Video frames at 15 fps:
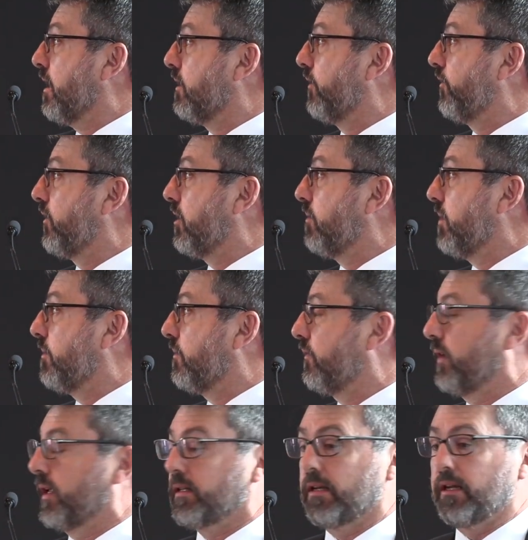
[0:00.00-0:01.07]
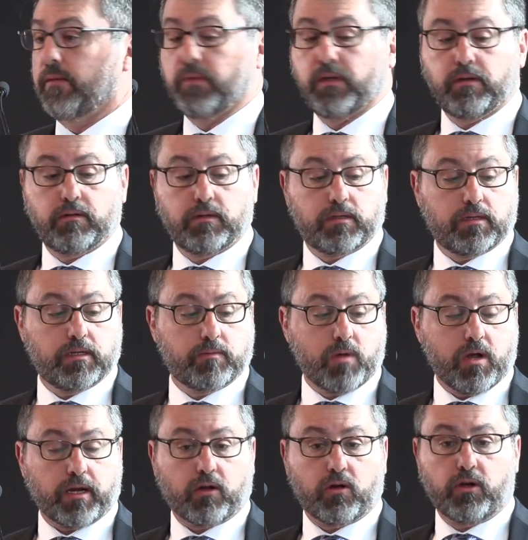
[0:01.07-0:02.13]
The third member of our team here is
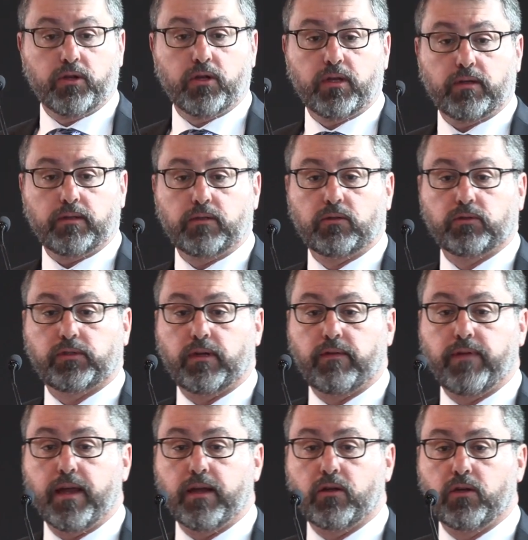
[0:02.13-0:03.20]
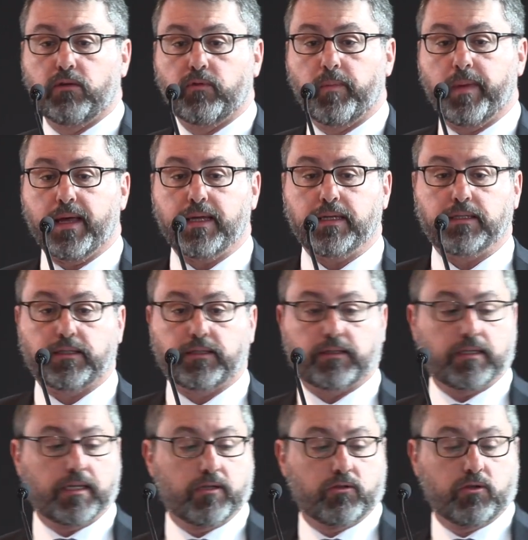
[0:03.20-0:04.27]
Mike Connert, also Vancouver-based,
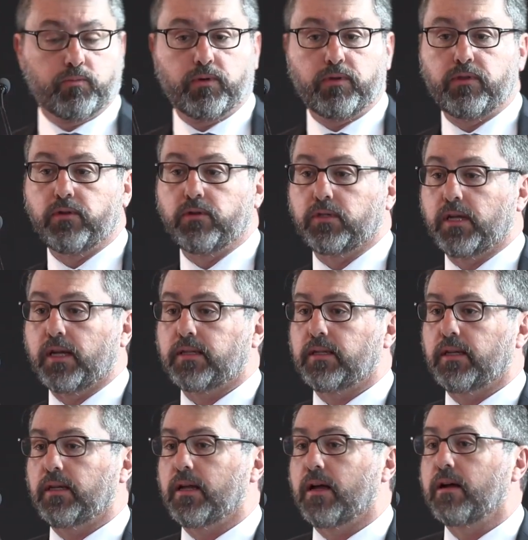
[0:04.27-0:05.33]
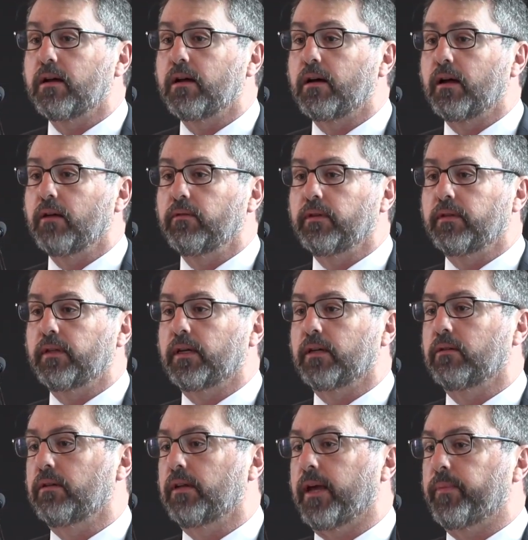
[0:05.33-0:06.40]
super enthusiastic young guy with
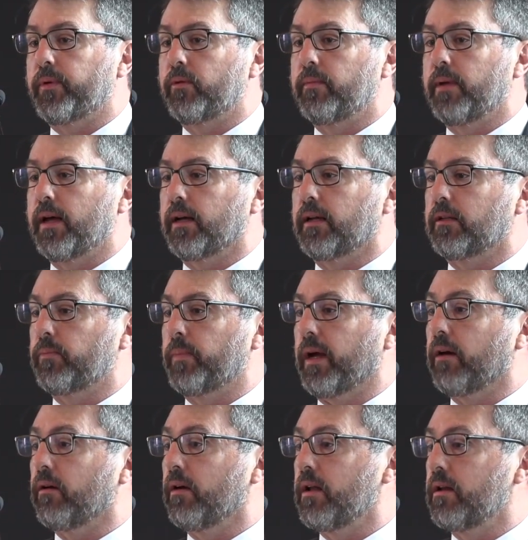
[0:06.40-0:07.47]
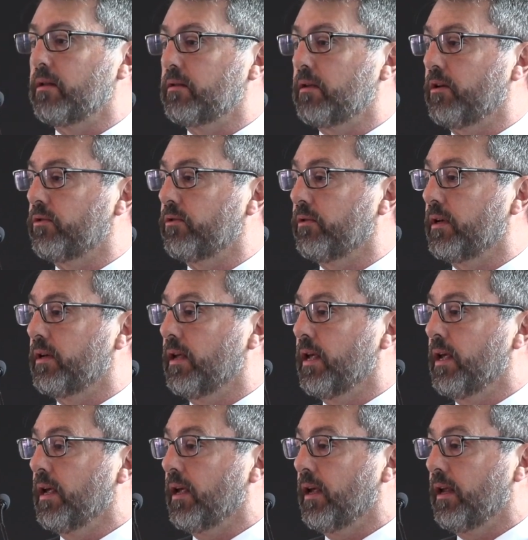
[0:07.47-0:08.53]
good capital markets background, etc.
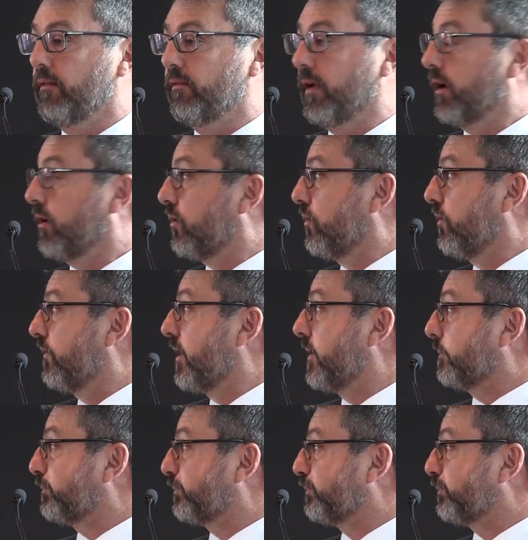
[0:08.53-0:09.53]
in Vancouver.